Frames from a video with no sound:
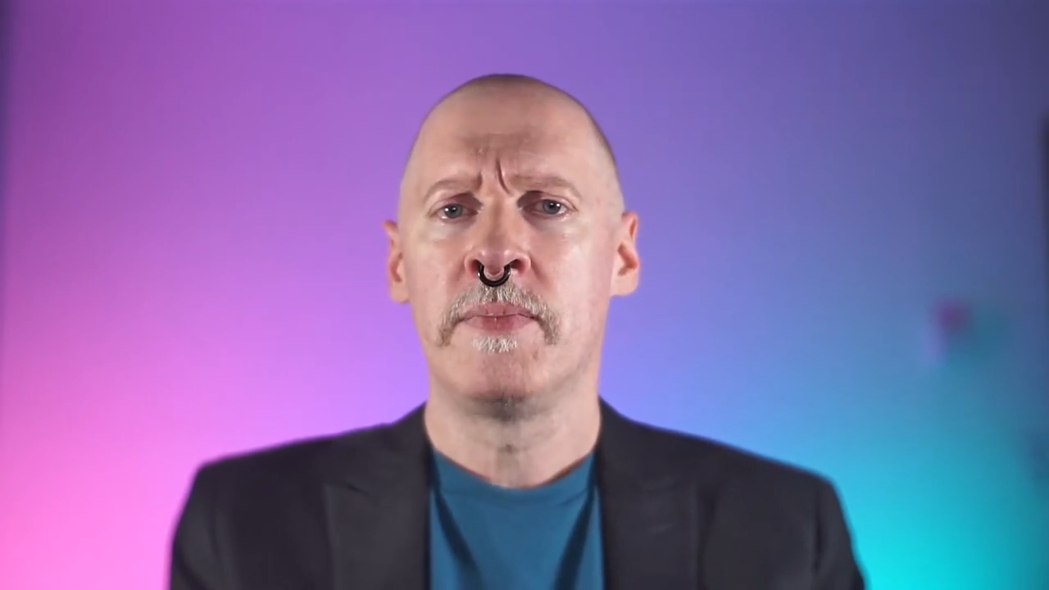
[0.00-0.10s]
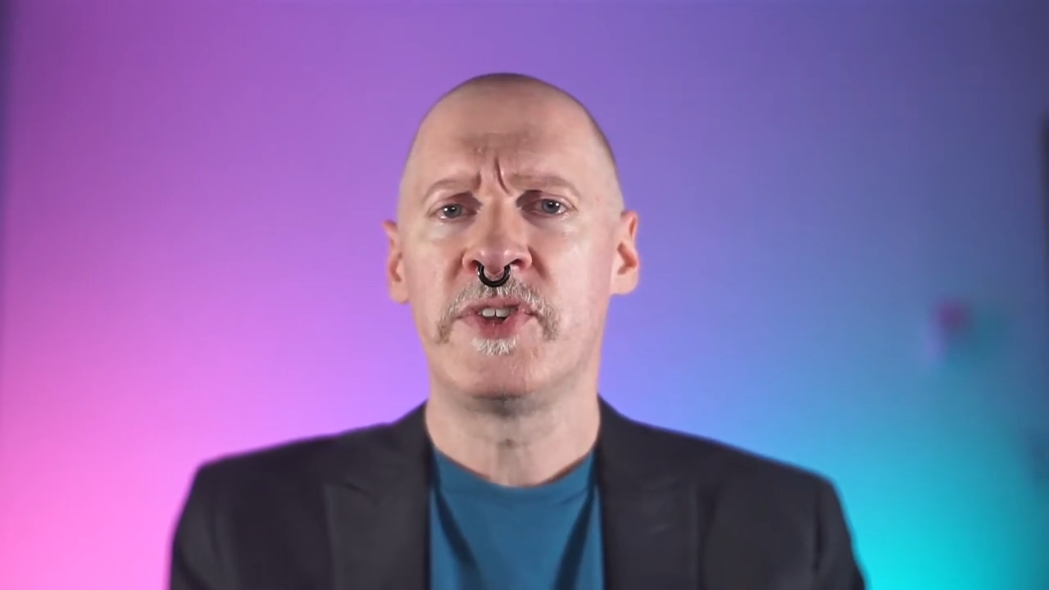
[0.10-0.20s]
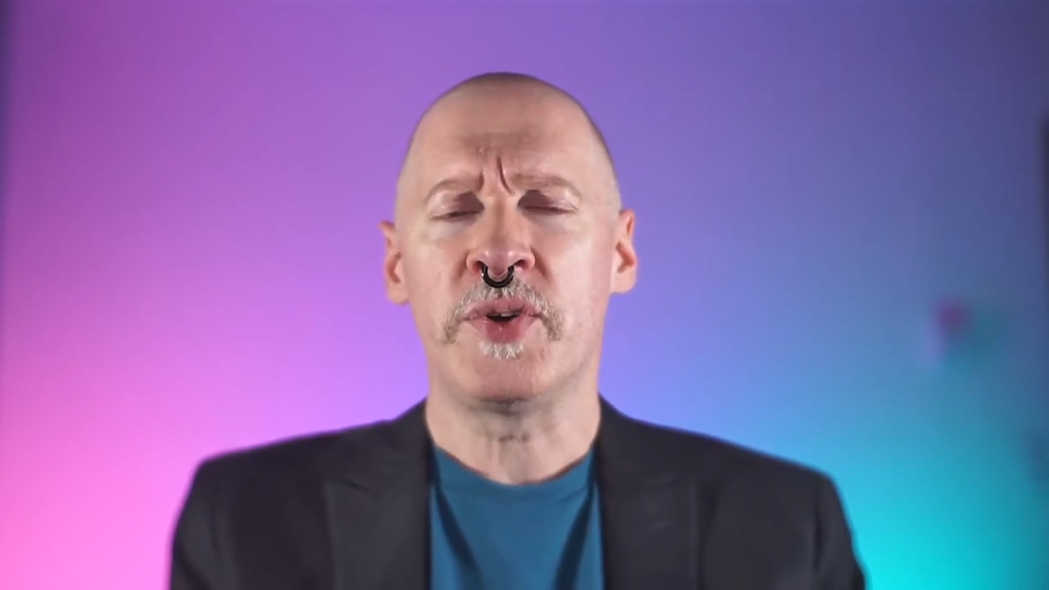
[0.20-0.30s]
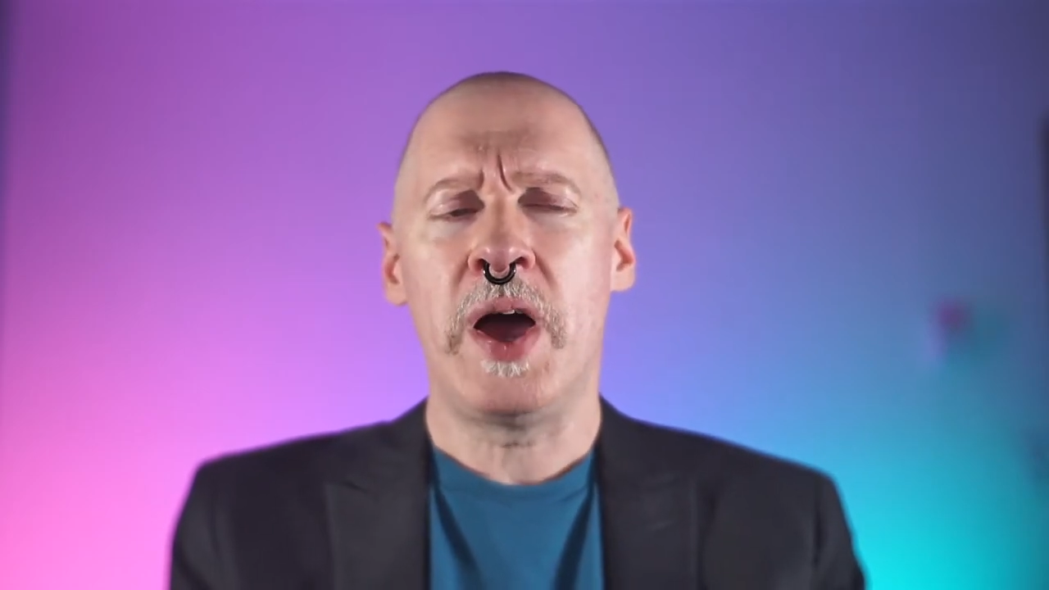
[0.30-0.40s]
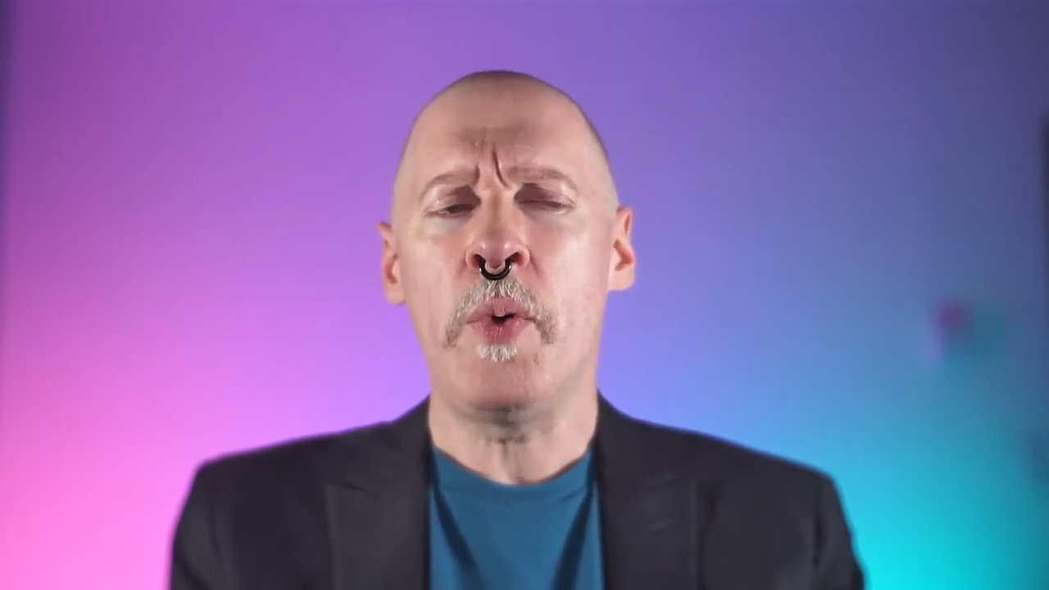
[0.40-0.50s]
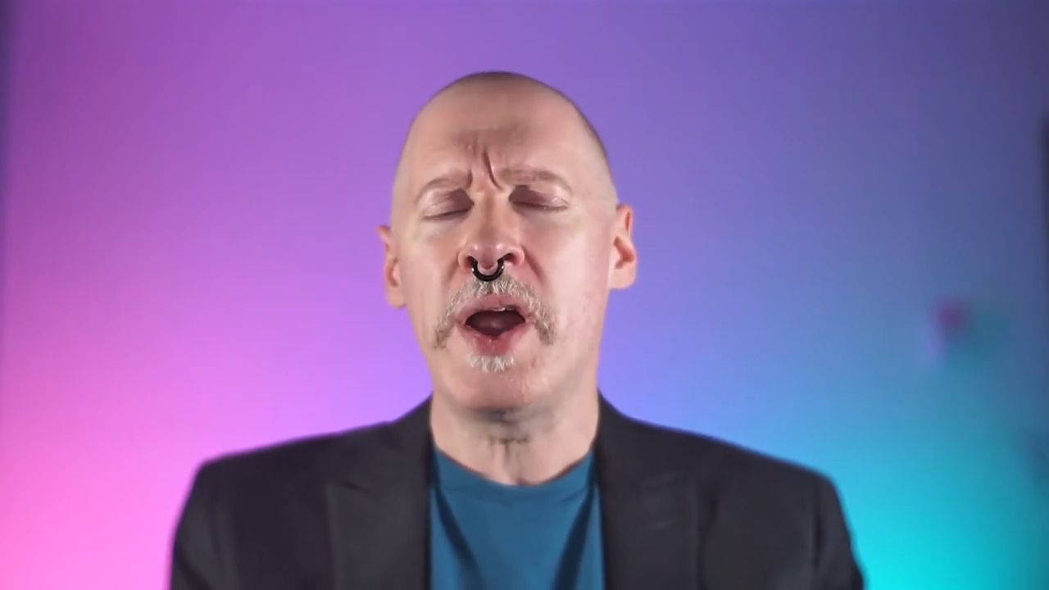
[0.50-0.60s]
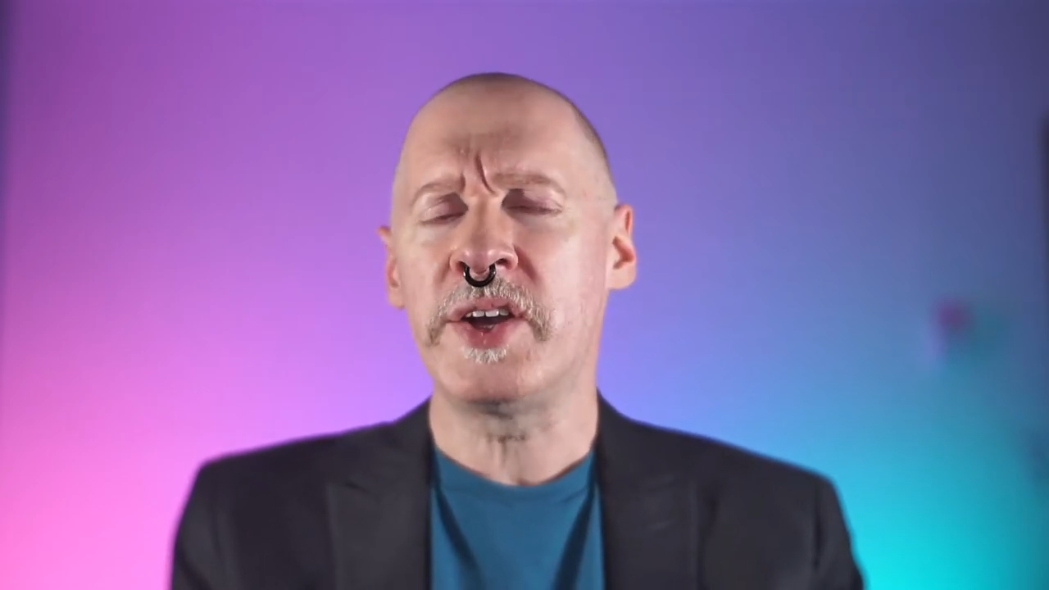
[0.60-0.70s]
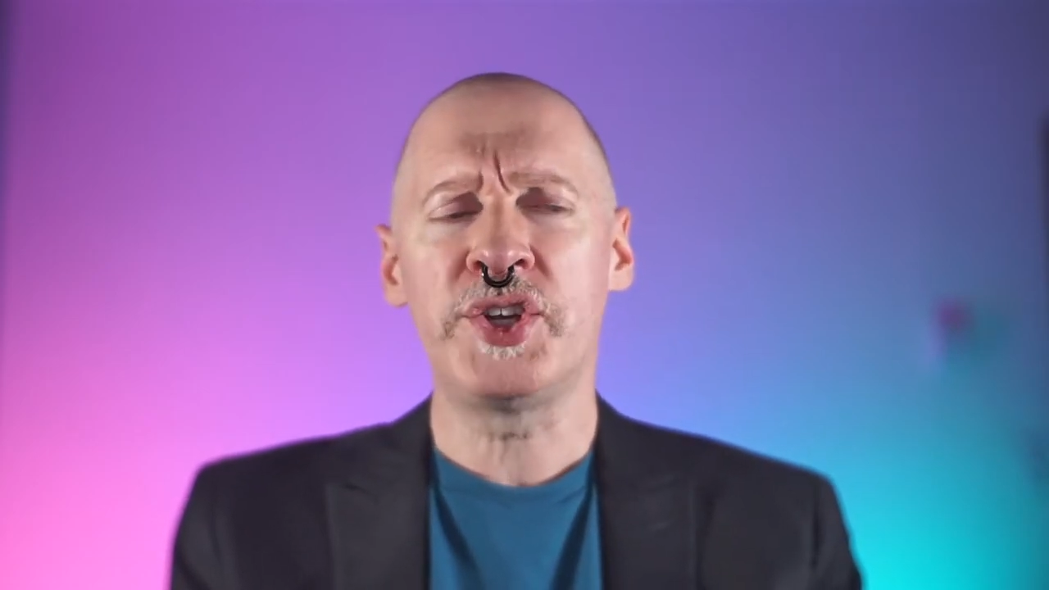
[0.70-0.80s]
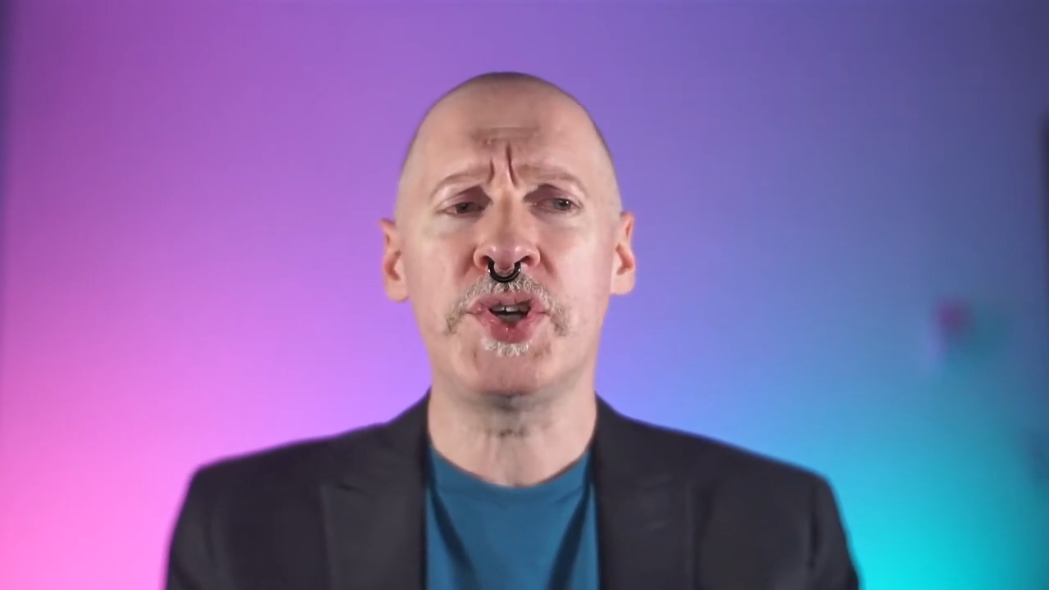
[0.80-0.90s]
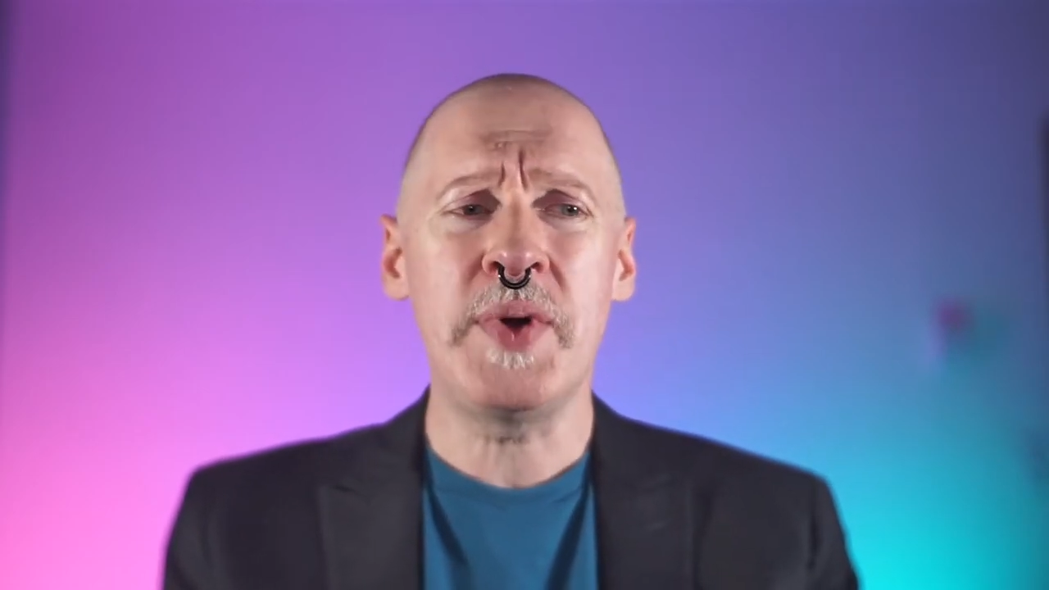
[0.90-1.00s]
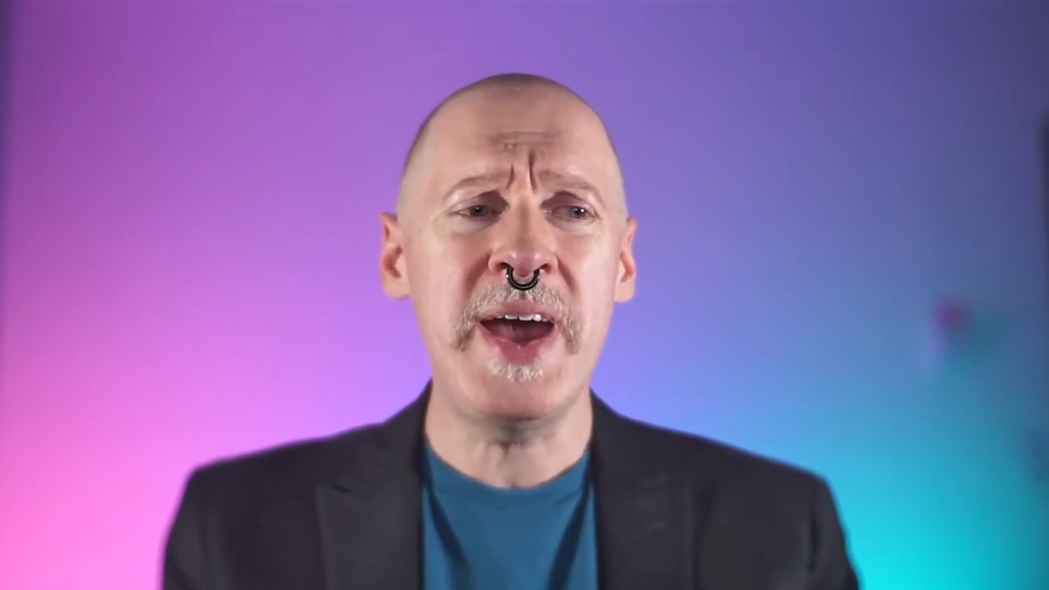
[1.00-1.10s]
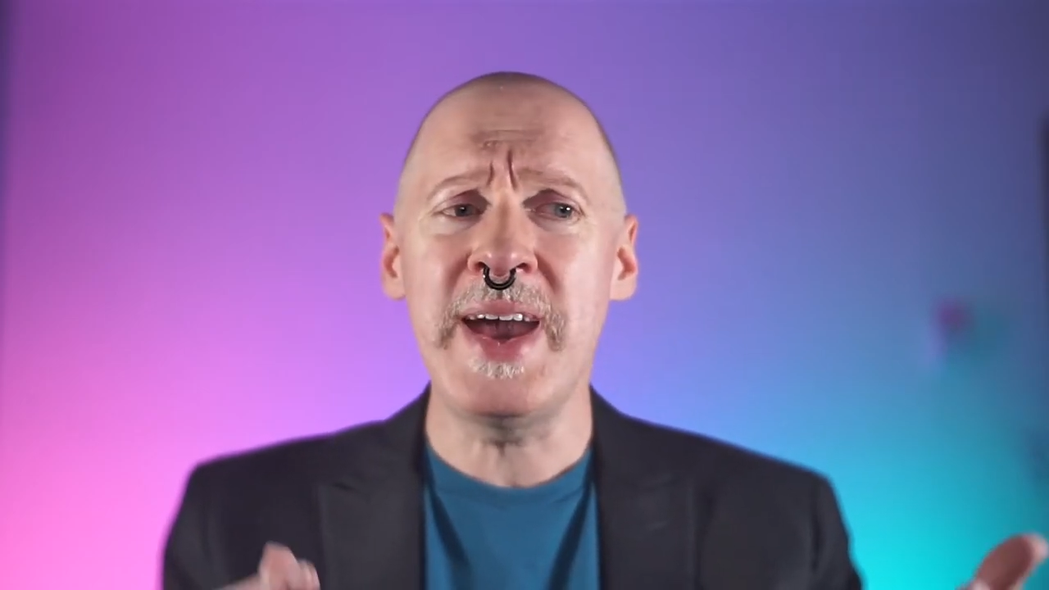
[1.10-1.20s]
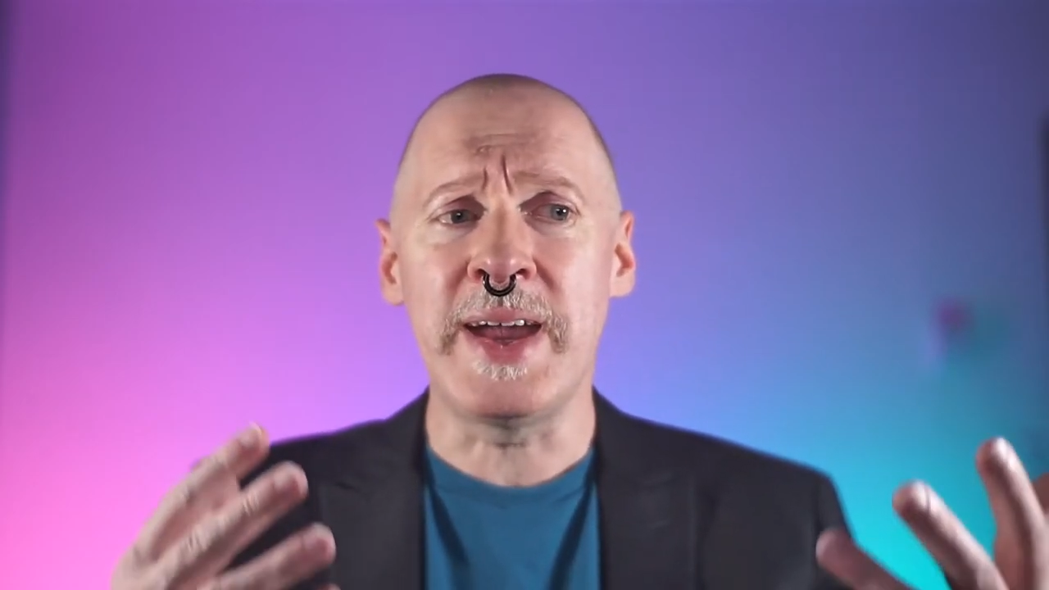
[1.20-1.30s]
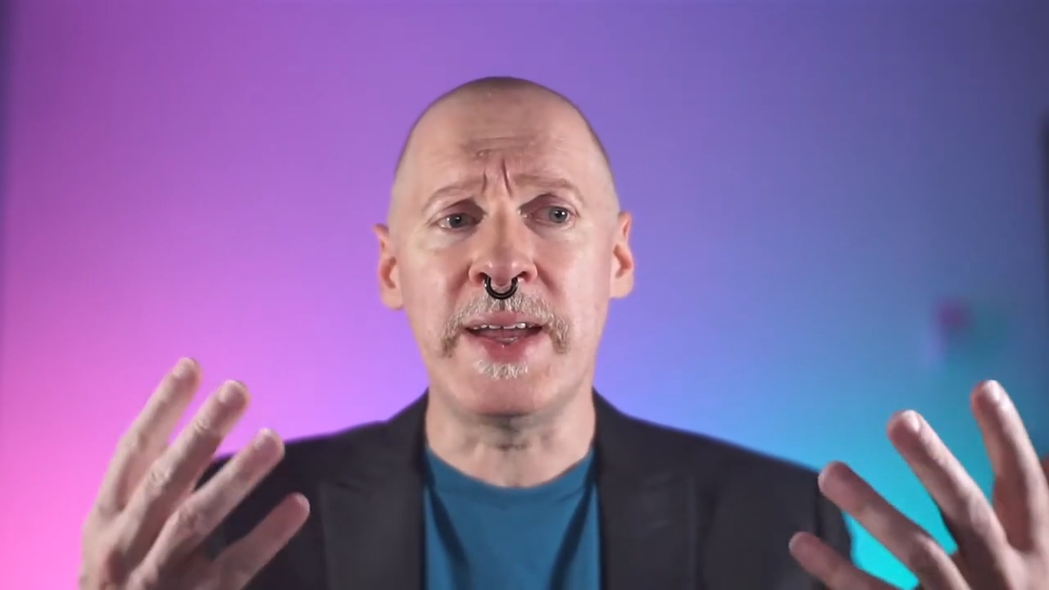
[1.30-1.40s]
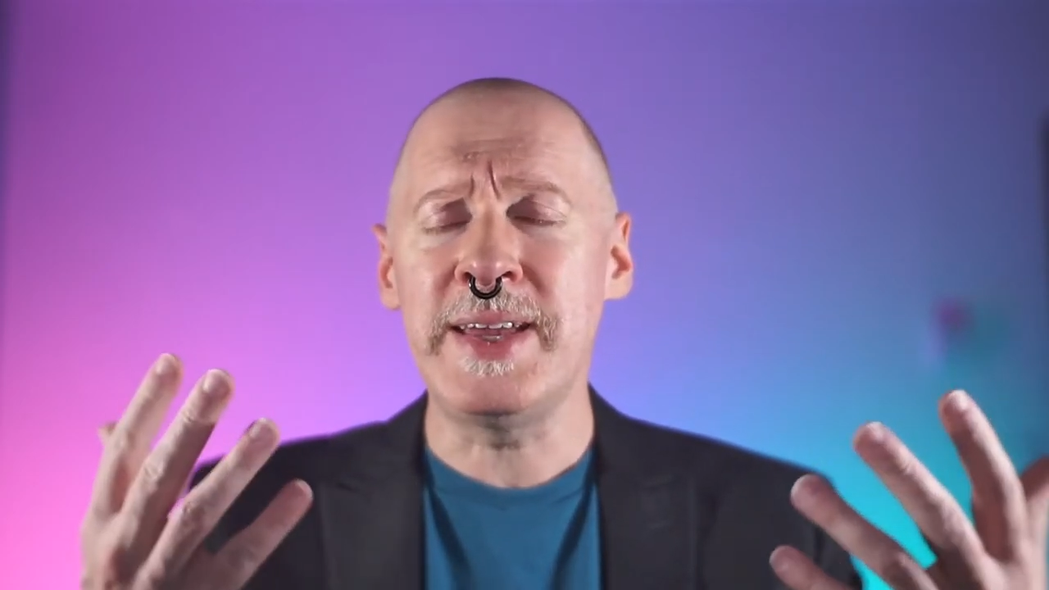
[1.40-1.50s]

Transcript: So I wanted to show, hey,